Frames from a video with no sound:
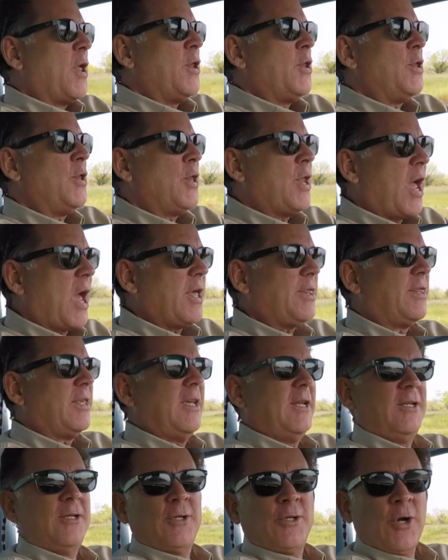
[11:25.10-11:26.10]

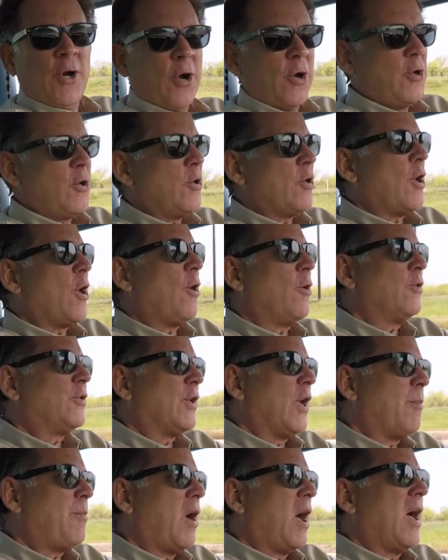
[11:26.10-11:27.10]
nothing to turn your nose
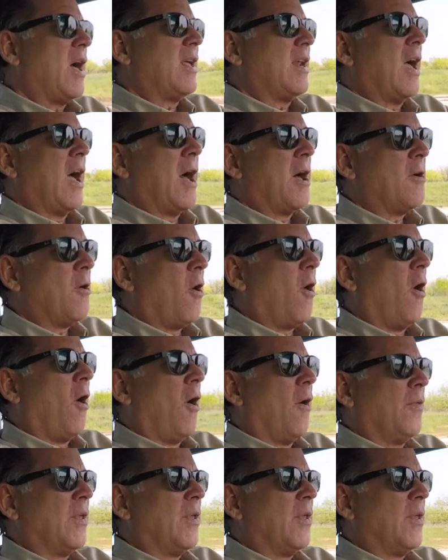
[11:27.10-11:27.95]
up at all.